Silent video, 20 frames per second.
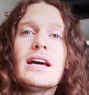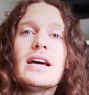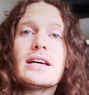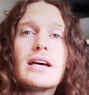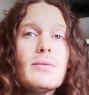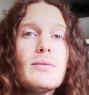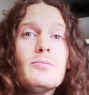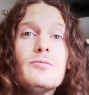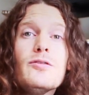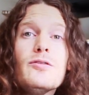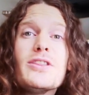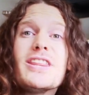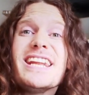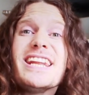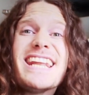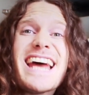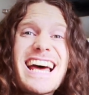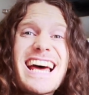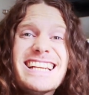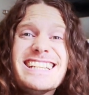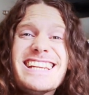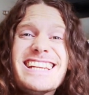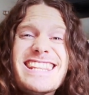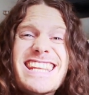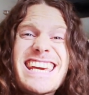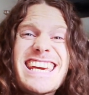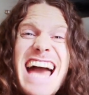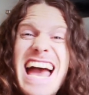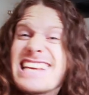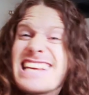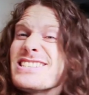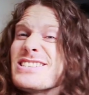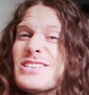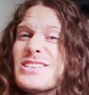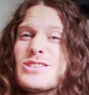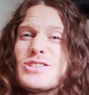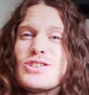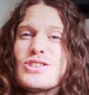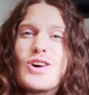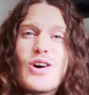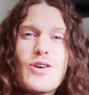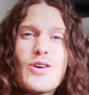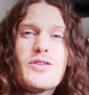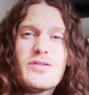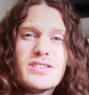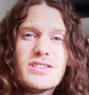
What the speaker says: Come from the land of the ice and snow,